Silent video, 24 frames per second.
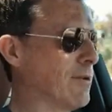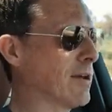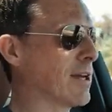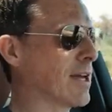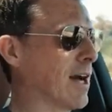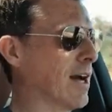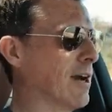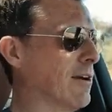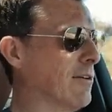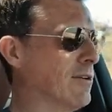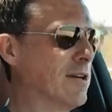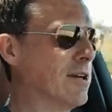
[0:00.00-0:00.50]
we
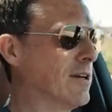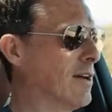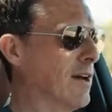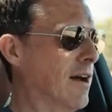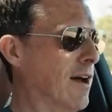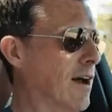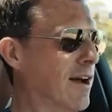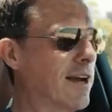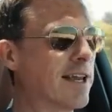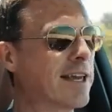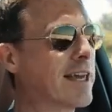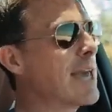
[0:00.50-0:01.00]
go.
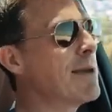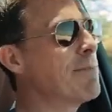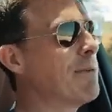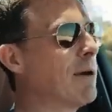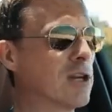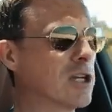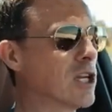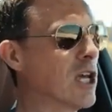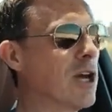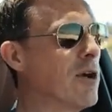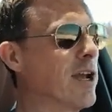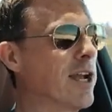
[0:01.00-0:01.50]
I'm going to keep
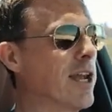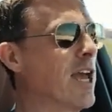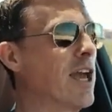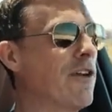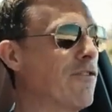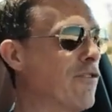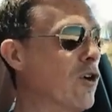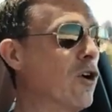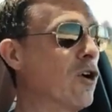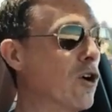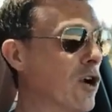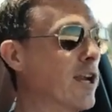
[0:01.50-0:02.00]
on doing it
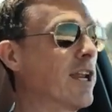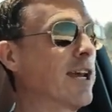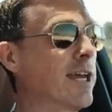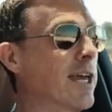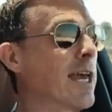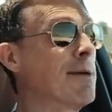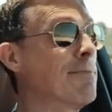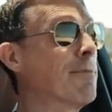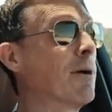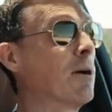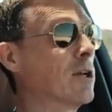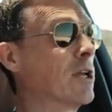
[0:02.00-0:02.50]
if you're going to
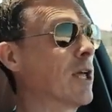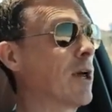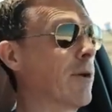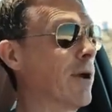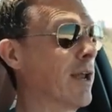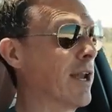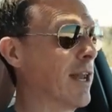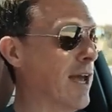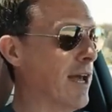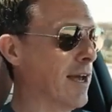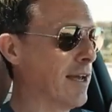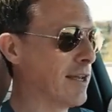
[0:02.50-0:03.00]
keep on
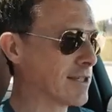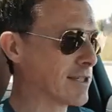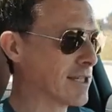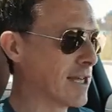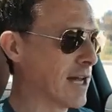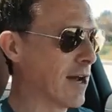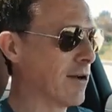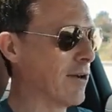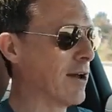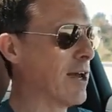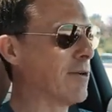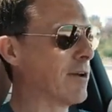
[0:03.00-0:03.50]
doing it.
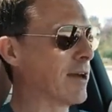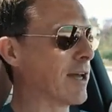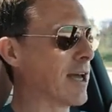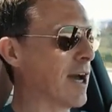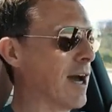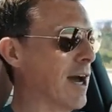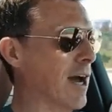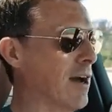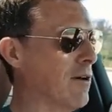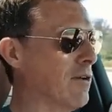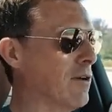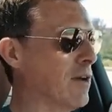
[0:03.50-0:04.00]
So here we
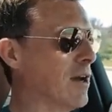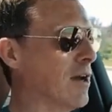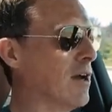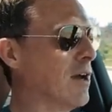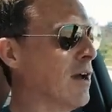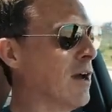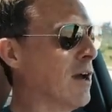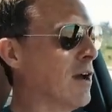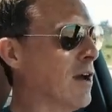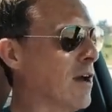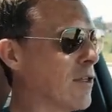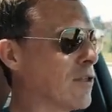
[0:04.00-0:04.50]
go.
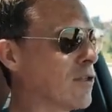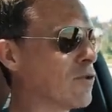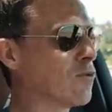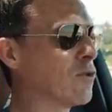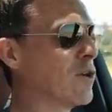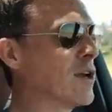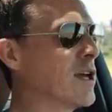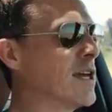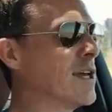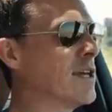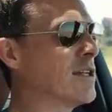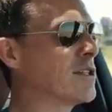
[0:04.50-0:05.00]

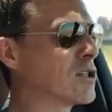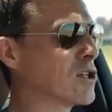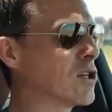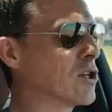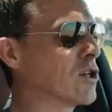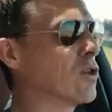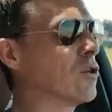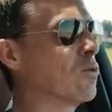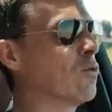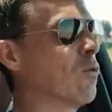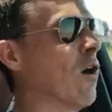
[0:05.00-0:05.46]
3, 2,